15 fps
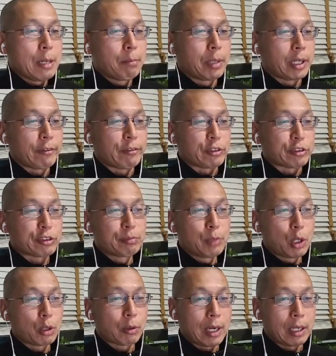But if you
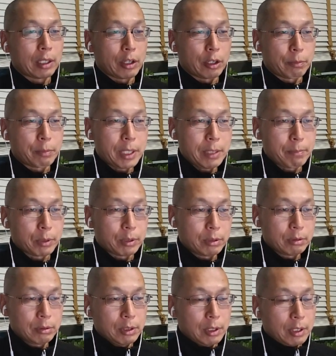smoke around other
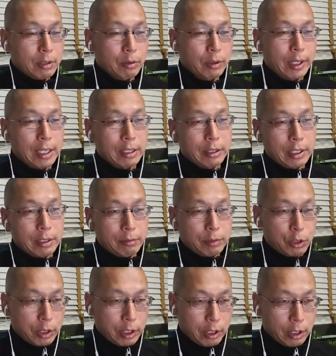people, well, that then
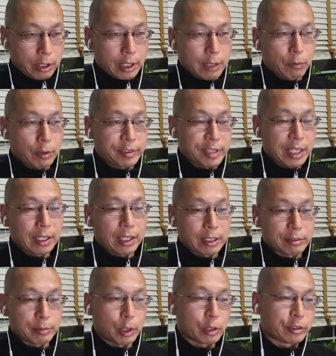you can hurt them with secondhand
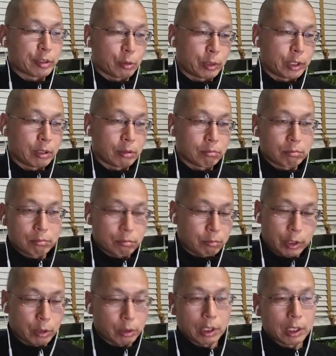smoke. So we don't
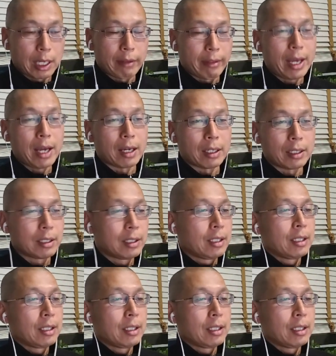allow that.